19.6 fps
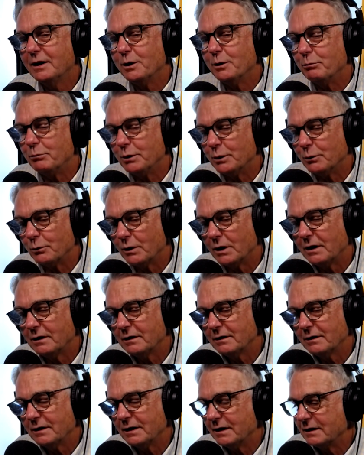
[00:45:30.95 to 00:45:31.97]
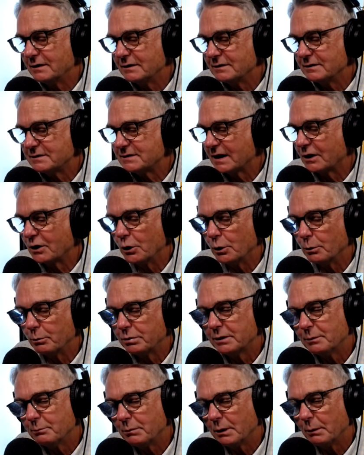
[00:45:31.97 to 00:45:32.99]
be well and take hope.
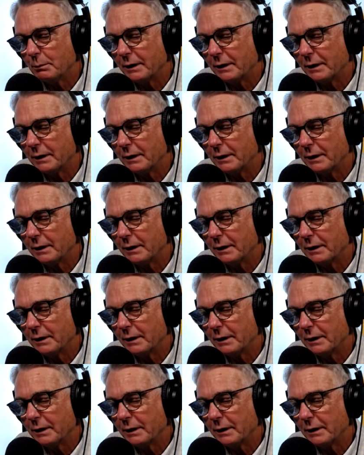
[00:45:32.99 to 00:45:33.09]
Bye-bye.